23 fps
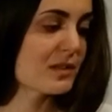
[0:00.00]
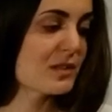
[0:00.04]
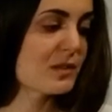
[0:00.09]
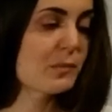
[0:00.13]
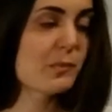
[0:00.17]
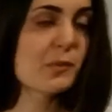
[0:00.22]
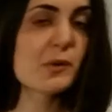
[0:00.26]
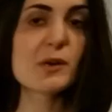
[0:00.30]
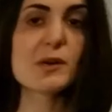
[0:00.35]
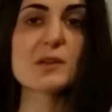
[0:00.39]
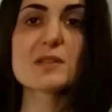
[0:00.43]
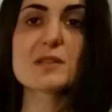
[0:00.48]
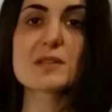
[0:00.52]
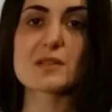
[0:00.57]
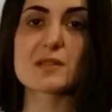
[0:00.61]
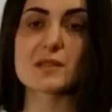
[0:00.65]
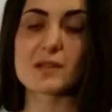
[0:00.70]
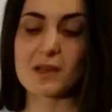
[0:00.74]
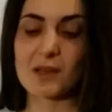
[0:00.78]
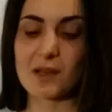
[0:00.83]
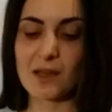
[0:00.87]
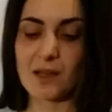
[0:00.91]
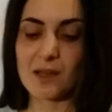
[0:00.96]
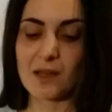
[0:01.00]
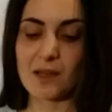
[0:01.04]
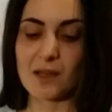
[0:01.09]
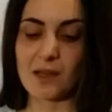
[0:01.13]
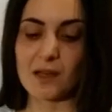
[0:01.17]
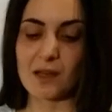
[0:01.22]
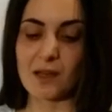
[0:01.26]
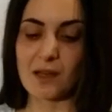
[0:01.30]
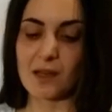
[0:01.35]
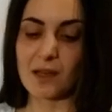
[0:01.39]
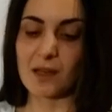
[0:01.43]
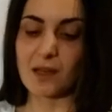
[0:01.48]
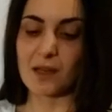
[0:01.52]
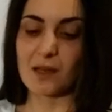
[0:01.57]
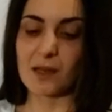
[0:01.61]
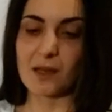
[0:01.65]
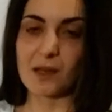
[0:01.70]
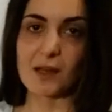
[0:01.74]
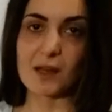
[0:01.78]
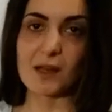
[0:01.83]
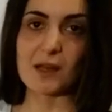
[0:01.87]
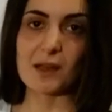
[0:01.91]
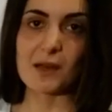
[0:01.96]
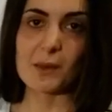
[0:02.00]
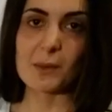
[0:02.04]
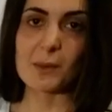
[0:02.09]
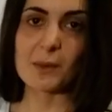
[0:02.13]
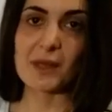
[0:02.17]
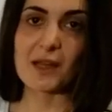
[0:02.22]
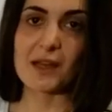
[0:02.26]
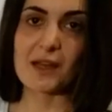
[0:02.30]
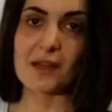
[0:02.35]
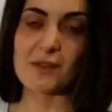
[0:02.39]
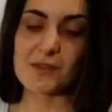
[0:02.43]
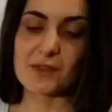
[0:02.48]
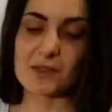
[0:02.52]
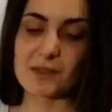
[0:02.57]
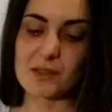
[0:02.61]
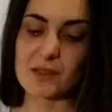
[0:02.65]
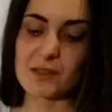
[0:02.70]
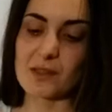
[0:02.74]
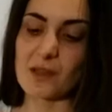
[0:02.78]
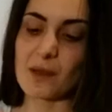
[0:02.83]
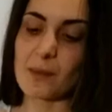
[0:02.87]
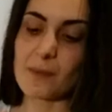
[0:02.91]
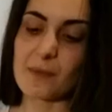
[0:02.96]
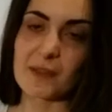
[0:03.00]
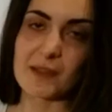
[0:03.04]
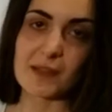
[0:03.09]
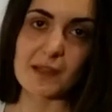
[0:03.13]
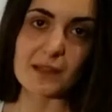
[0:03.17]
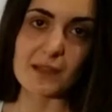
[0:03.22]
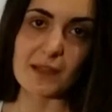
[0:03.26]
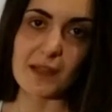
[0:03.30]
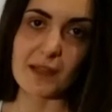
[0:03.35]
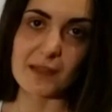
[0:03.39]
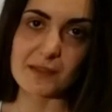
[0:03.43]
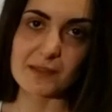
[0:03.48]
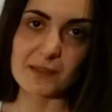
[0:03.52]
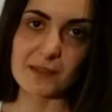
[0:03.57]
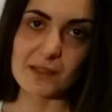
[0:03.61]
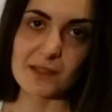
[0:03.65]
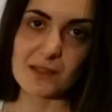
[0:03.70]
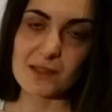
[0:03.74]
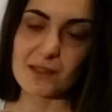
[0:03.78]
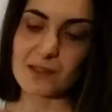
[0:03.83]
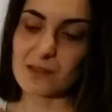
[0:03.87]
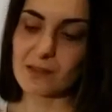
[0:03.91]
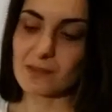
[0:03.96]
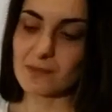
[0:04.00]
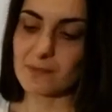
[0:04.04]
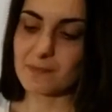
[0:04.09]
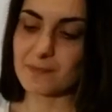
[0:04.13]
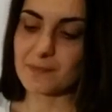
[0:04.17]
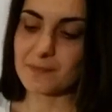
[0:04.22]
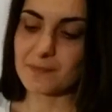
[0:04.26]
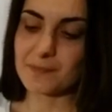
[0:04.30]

Suppose we have something like this.